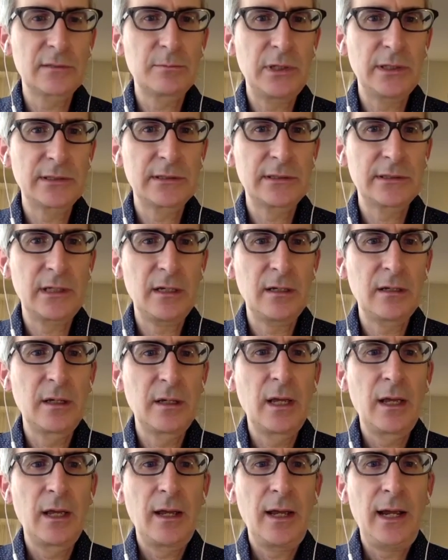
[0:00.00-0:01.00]
But uh,
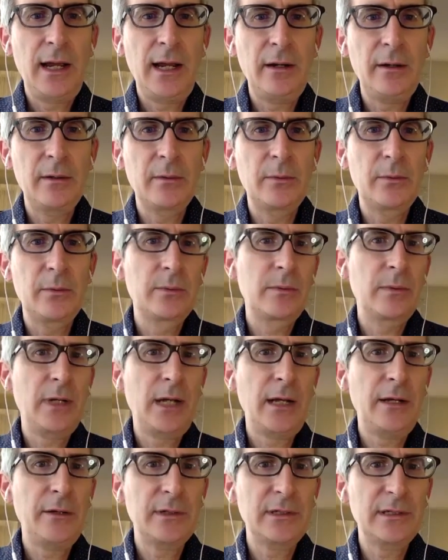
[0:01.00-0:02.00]
how
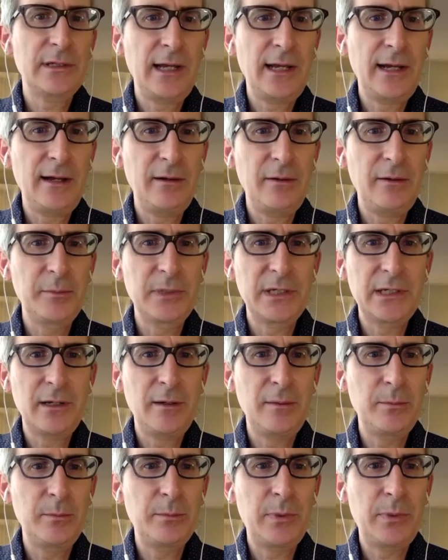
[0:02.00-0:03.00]
how did Hal
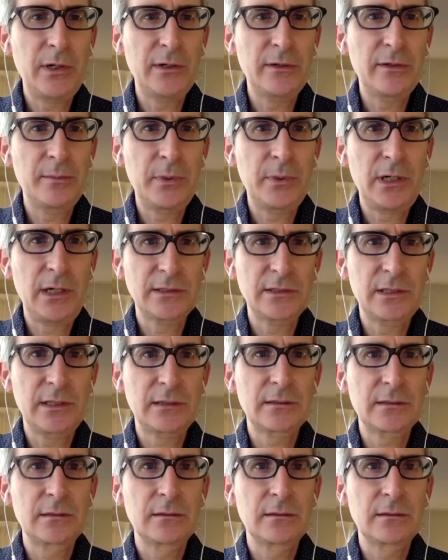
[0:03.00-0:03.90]
become part of the project?